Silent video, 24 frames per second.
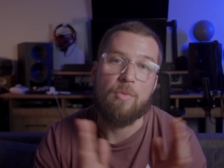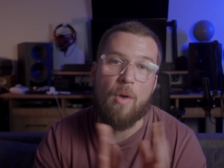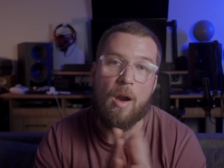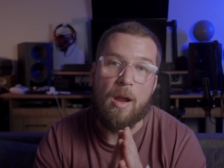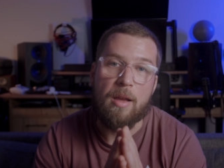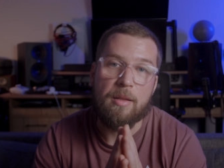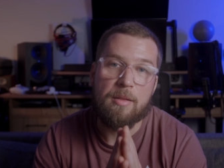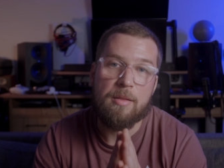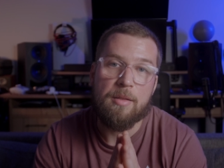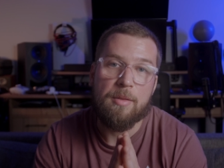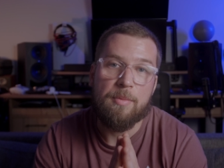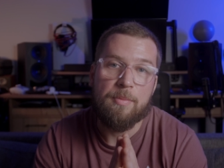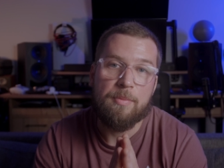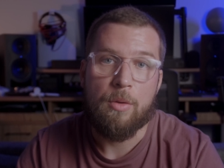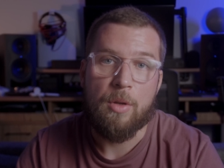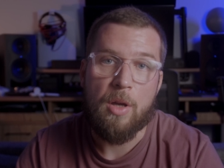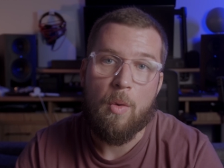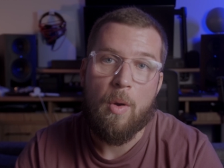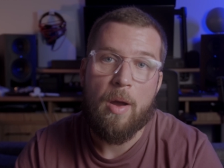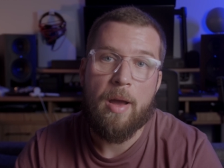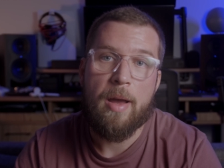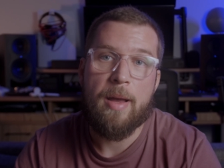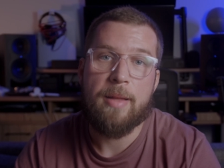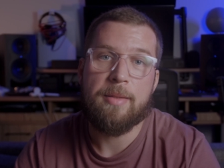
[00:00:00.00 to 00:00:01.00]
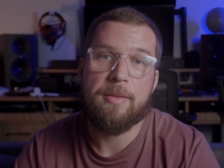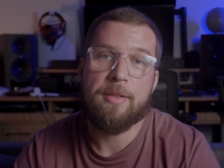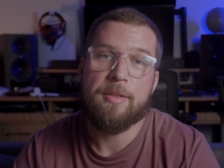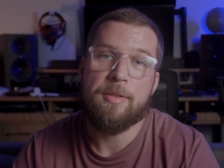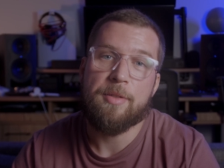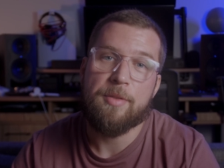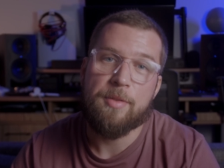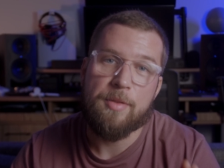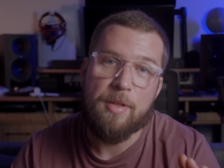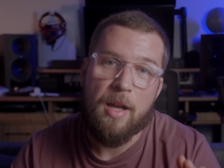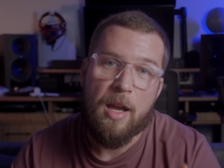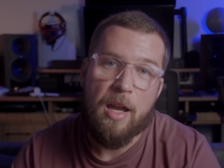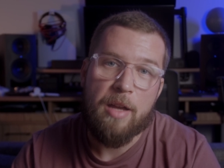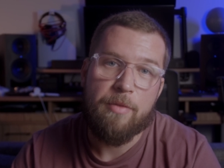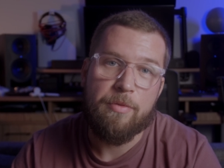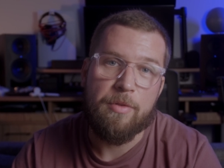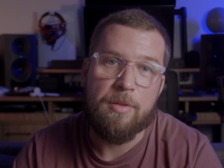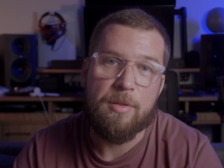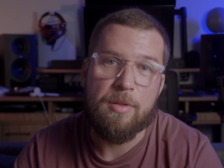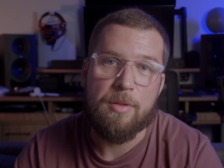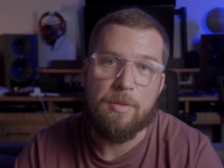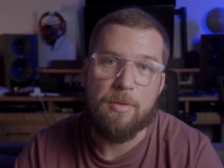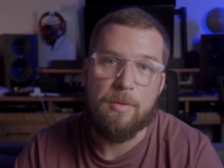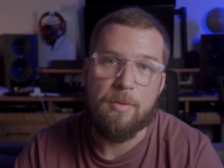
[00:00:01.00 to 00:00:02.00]
right. Go ahead, dive
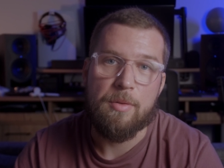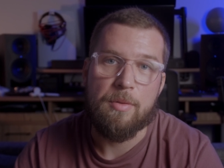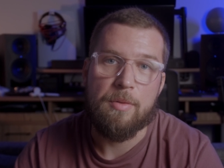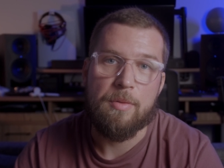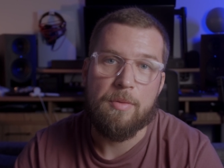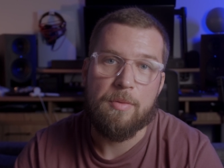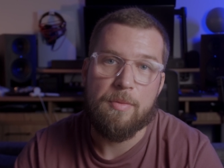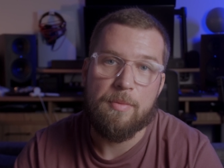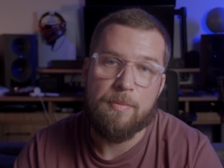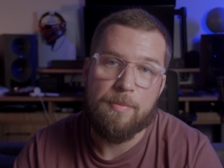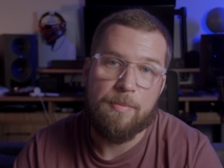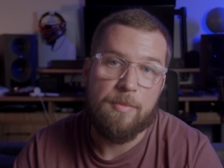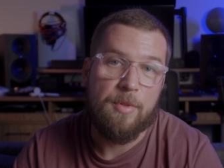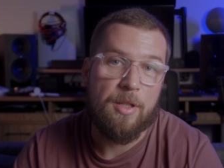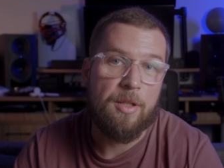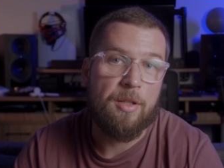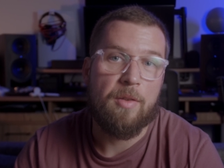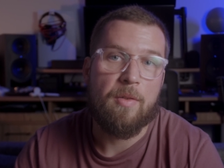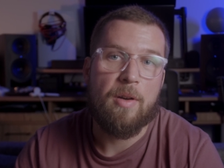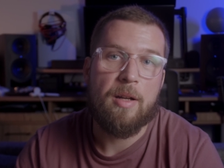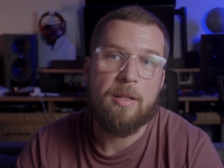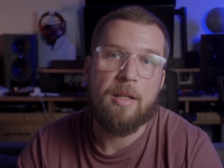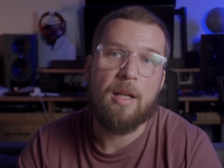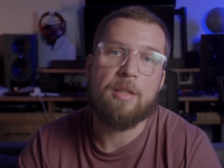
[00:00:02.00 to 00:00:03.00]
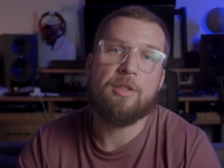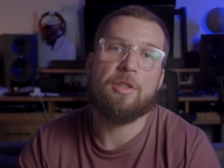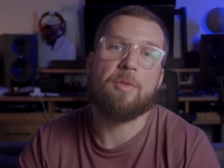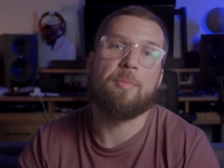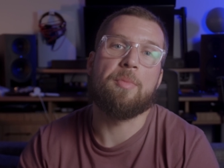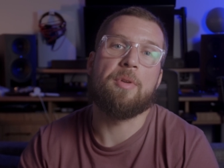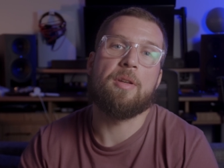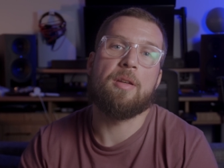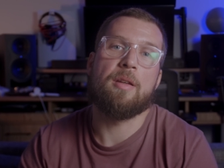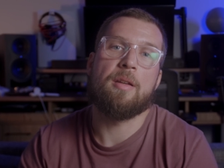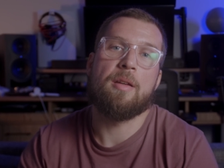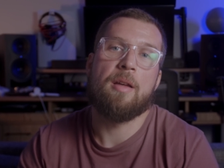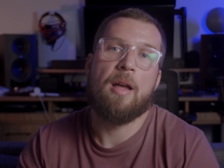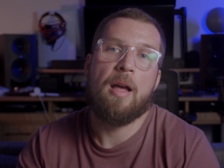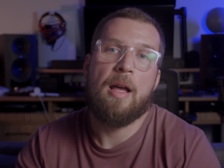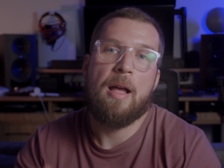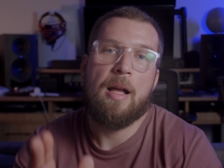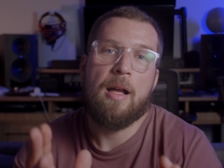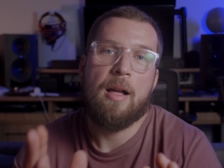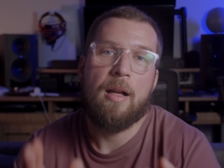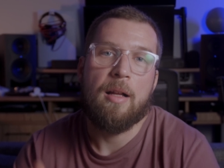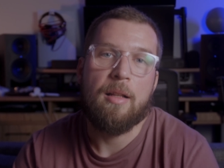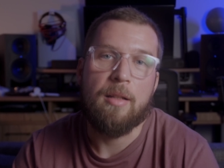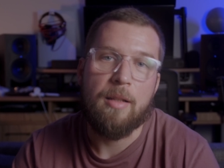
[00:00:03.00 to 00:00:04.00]
into dino anatomy,
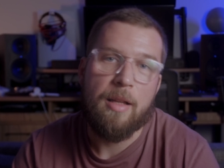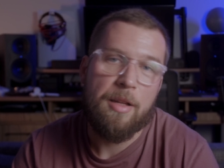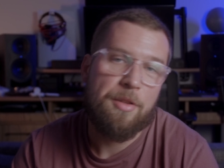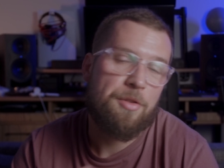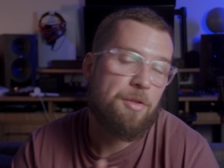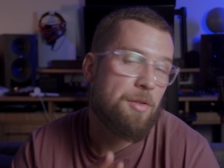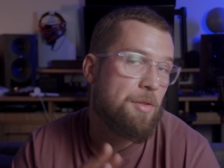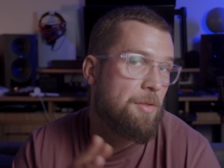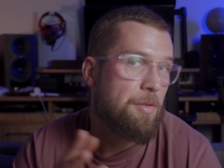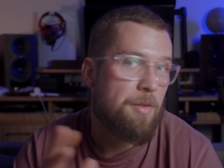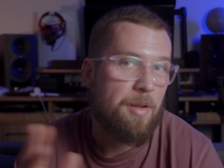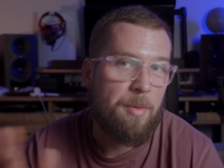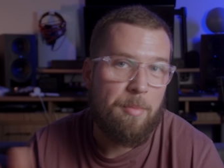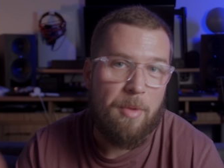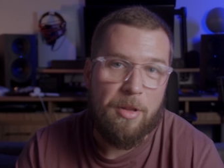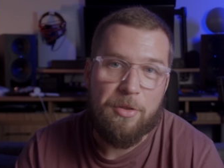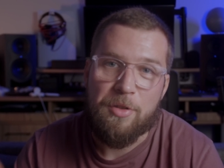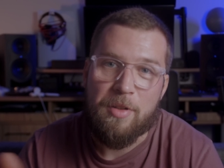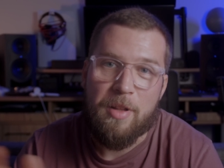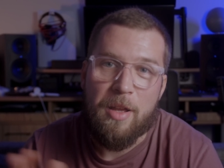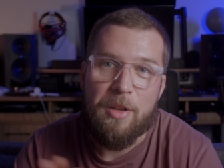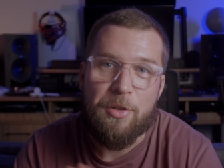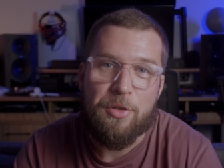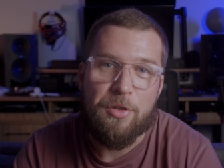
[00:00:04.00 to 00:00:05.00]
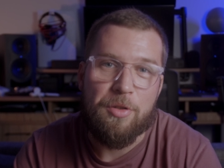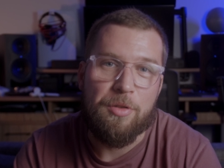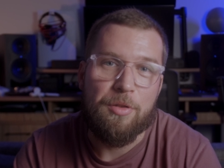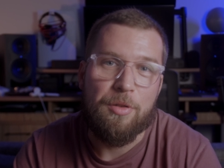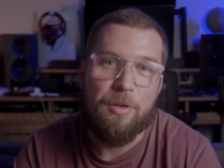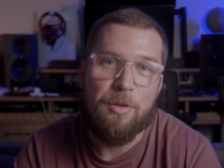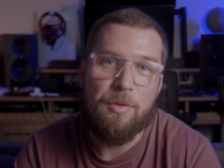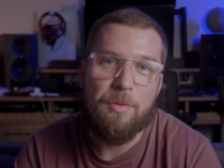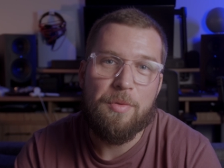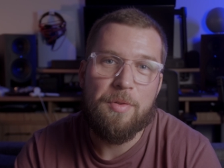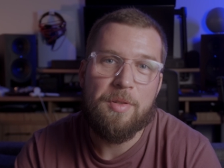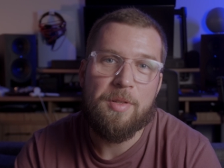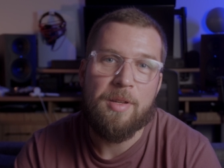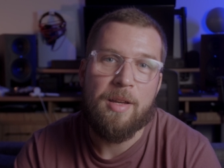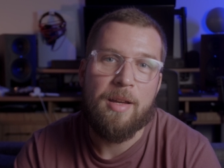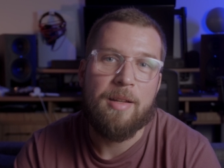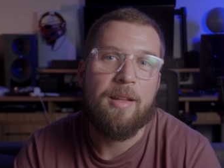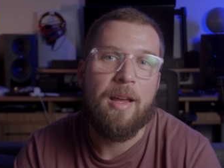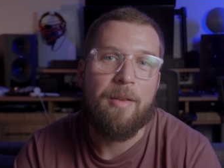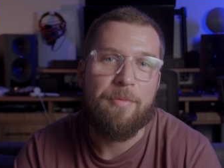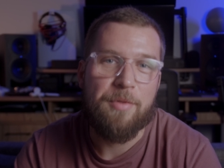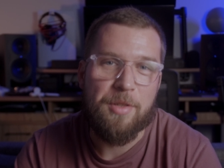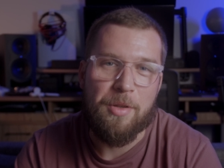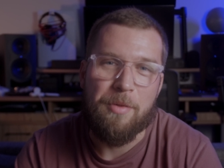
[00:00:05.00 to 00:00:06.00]
let your imagination loose
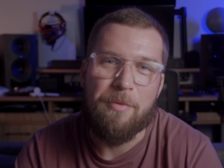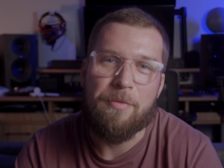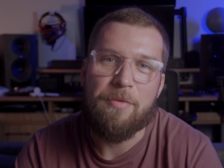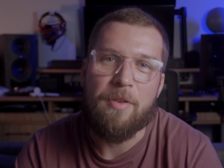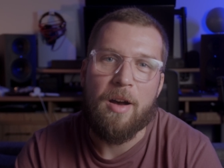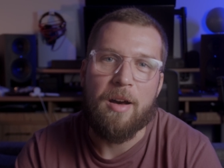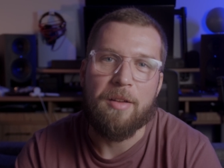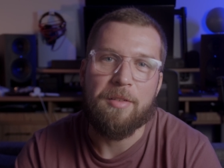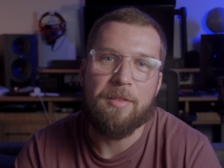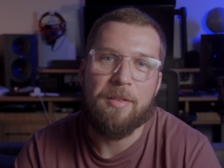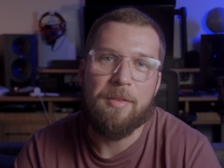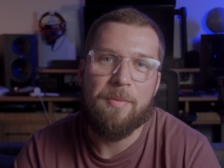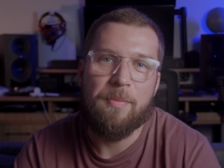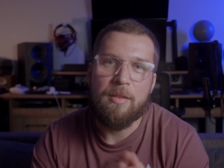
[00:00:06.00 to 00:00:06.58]
and have some fun.